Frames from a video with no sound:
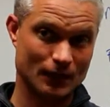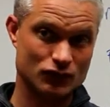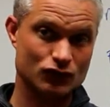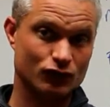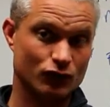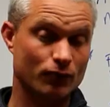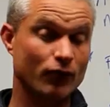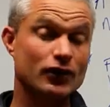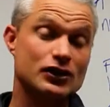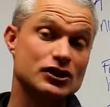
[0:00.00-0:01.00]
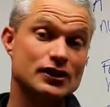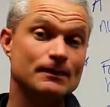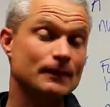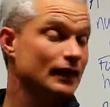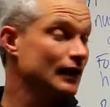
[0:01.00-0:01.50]
soil
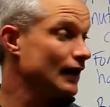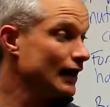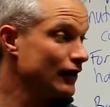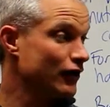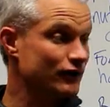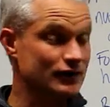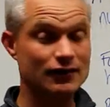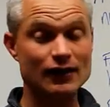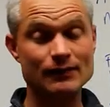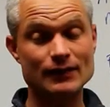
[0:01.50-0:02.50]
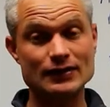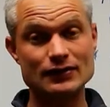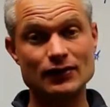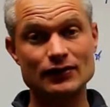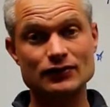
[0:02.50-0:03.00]
biology. And over time, that's
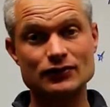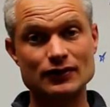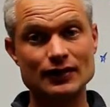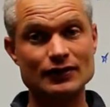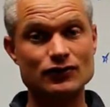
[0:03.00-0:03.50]
going to